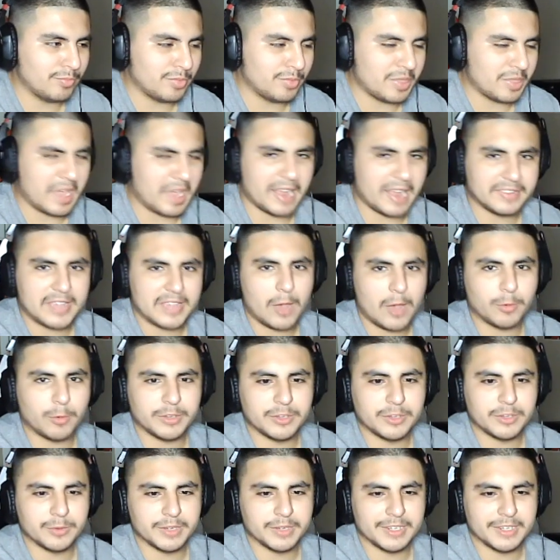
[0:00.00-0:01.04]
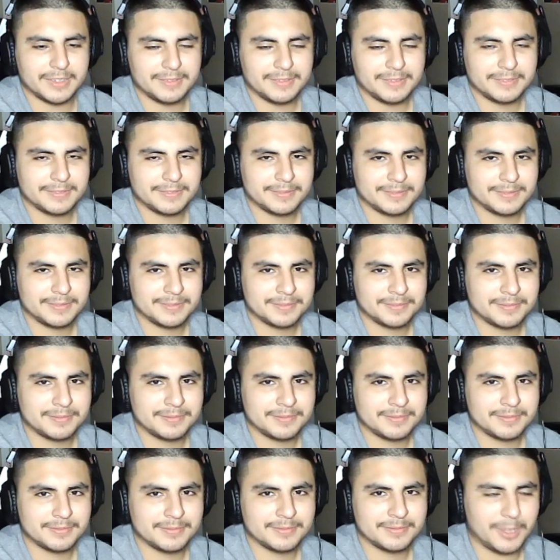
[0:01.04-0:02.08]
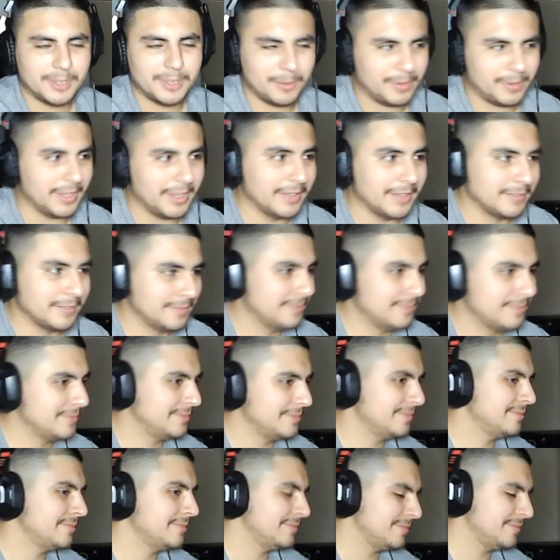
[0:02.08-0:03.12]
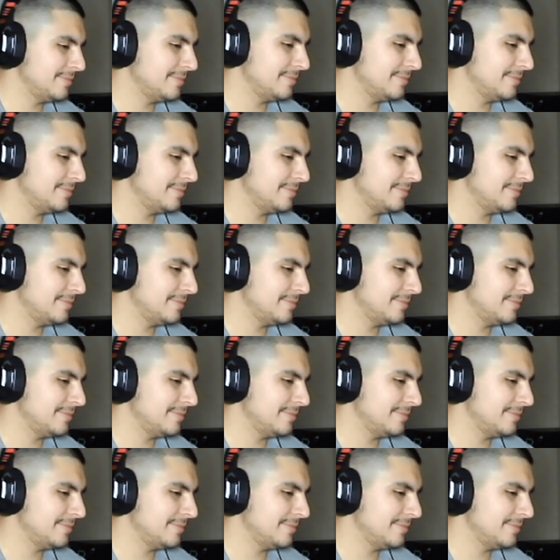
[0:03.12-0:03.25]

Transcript: That's how we're doing it. Okay. Nigga,